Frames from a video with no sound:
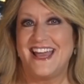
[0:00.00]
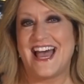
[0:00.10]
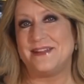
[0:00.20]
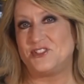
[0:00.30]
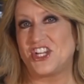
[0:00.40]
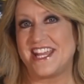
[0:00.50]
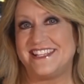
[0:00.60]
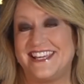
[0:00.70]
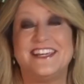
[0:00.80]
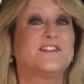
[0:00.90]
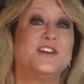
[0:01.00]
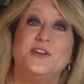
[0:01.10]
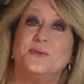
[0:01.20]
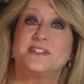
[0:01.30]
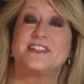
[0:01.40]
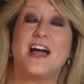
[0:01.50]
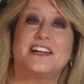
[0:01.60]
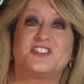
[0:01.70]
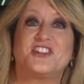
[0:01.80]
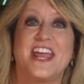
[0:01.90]
I'm Jane King at the New York Stock
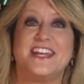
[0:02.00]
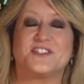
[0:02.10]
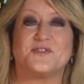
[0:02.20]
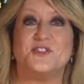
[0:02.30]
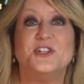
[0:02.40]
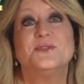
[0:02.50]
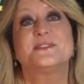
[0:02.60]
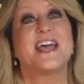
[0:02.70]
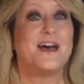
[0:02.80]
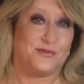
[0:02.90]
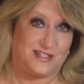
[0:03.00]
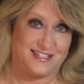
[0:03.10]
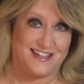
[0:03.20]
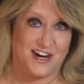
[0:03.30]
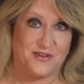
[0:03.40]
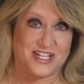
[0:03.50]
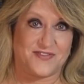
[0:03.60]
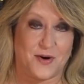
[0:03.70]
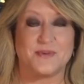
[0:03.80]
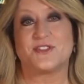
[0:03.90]
Exchange for news out. NRX
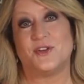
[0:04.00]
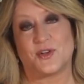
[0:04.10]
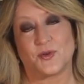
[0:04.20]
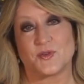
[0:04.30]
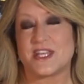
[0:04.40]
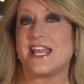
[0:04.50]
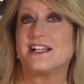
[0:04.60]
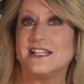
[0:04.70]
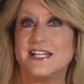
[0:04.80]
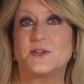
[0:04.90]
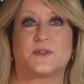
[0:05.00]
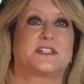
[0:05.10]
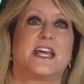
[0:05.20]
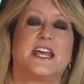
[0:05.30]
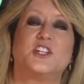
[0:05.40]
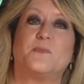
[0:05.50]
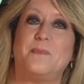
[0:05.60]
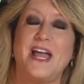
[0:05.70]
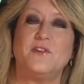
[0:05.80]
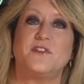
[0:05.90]
Pharmaceuticals, a clinical stage
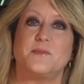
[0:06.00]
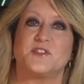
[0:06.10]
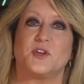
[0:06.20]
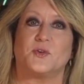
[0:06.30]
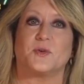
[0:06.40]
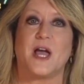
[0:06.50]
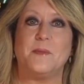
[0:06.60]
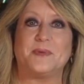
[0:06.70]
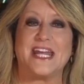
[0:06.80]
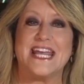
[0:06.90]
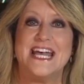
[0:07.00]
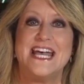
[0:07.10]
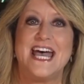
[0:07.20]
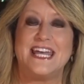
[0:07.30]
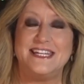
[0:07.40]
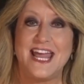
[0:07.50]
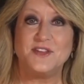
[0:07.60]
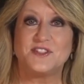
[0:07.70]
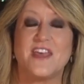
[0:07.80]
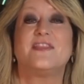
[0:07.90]
biopharmaceutical company,
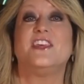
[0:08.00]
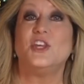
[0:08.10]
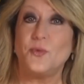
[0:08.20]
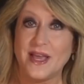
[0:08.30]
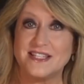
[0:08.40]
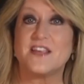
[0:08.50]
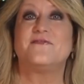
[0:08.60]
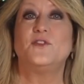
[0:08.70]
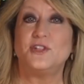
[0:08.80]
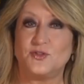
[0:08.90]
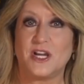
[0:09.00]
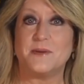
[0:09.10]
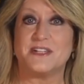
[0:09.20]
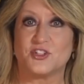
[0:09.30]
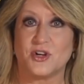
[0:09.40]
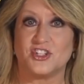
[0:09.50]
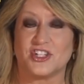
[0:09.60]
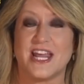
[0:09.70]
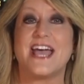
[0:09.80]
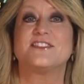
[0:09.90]
announced the U.S. Food and Drug
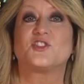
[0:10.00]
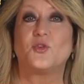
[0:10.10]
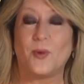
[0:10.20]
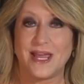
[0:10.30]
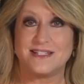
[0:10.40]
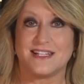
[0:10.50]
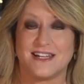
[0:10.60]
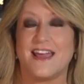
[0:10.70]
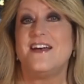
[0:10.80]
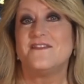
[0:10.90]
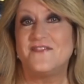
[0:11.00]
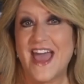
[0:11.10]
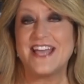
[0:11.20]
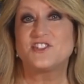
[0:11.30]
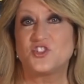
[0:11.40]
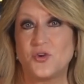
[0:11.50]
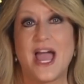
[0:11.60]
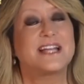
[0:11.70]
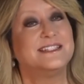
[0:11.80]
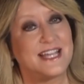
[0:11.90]
Administration has granted Fast
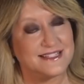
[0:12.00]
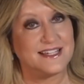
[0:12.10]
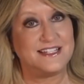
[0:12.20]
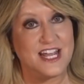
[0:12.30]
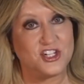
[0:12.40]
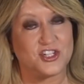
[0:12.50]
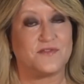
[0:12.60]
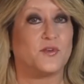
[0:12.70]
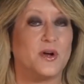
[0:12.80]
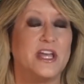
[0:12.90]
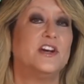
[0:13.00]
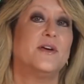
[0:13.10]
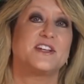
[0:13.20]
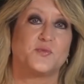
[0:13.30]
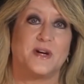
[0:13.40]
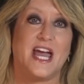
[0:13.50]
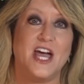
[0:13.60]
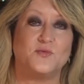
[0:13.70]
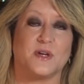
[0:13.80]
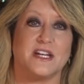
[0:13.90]
Track Designation for
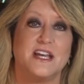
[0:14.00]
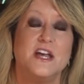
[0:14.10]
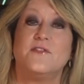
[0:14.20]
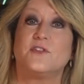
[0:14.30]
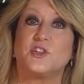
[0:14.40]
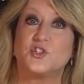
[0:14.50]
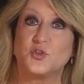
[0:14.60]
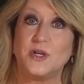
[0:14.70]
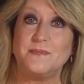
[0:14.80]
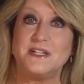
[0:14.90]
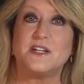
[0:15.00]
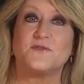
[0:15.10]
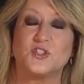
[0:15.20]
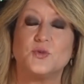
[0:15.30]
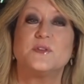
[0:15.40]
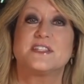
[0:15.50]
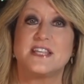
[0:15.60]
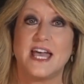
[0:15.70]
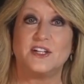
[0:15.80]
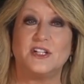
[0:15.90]
NRX-100 for the treatment of
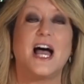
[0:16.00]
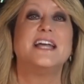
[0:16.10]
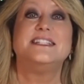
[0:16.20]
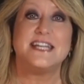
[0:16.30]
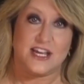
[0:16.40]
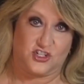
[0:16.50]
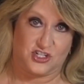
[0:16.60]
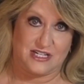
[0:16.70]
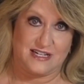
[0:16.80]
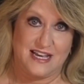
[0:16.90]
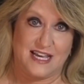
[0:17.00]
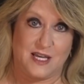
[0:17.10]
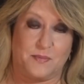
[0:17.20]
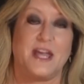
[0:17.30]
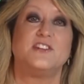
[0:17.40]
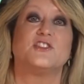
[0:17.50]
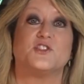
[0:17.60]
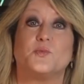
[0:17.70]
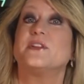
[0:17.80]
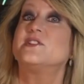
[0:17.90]
suicidal ideation in
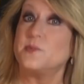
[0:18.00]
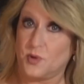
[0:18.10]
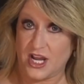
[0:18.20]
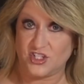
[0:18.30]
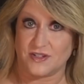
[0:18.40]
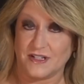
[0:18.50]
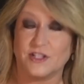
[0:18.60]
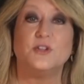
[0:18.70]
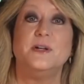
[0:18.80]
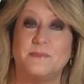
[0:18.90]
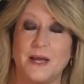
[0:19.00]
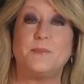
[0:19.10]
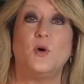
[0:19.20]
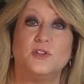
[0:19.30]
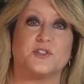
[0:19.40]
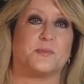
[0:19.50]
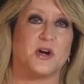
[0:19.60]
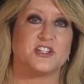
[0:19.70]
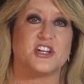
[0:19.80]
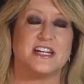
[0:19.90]
patients with depression, including bipolar
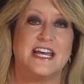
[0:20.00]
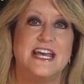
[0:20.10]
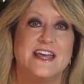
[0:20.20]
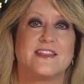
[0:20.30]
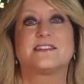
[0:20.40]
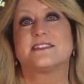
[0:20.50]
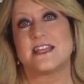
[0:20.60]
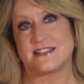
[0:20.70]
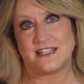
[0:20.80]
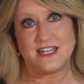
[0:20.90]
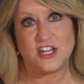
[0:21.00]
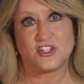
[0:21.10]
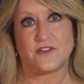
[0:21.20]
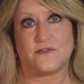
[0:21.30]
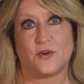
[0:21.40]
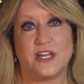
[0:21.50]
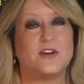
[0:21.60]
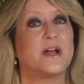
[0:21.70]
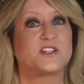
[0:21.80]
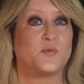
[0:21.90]
depression. This designation for
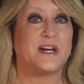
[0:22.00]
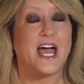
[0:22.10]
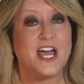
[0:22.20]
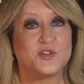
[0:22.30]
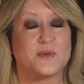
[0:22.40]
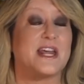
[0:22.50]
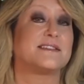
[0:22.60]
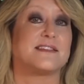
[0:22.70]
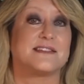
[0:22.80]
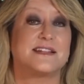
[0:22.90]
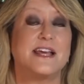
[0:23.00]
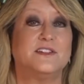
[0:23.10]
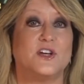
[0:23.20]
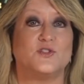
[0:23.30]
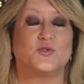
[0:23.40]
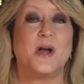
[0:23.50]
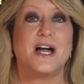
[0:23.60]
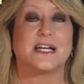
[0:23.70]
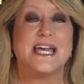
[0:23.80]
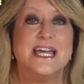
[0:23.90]
NRX-100 as a standalone
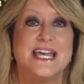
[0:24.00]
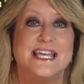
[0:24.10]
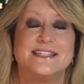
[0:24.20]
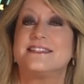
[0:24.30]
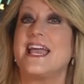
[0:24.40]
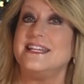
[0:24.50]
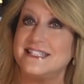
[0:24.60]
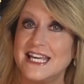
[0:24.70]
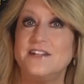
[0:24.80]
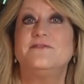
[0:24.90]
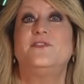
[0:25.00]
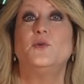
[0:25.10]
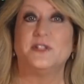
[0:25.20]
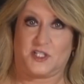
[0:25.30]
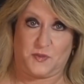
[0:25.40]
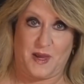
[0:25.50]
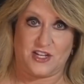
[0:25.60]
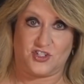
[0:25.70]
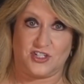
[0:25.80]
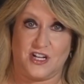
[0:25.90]
drug is a tenfold
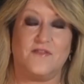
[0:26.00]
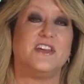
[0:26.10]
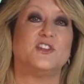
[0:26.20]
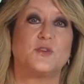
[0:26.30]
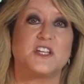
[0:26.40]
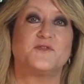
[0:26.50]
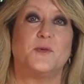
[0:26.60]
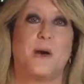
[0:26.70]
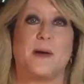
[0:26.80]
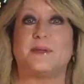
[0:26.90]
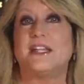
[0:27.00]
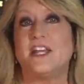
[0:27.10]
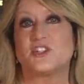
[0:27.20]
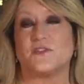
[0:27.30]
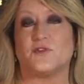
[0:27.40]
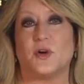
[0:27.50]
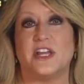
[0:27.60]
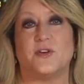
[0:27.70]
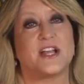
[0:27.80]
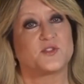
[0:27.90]
expansion of the addressable population for
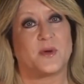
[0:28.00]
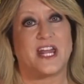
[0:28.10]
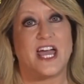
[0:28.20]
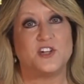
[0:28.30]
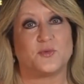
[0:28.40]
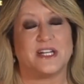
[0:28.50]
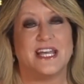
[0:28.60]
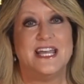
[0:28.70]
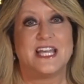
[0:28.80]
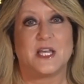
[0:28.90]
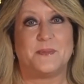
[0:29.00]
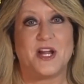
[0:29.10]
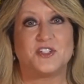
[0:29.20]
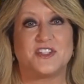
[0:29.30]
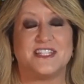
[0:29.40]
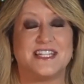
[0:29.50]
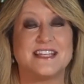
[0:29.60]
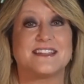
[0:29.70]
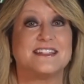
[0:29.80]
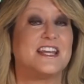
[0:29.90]
NRX-100 compared to the
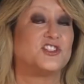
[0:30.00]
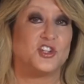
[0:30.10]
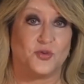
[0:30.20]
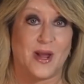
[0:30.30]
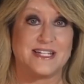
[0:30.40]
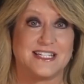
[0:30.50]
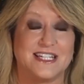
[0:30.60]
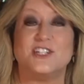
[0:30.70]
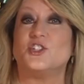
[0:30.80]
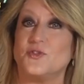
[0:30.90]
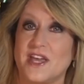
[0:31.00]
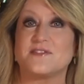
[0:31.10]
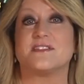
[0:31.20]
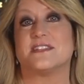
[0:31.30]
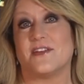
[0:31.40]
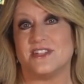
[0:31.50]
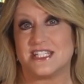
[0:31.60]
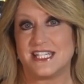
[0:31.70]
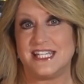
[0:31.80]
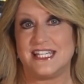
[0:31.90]
designation granted in
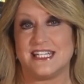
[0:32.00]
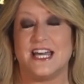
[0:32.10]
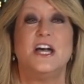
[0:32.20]
2017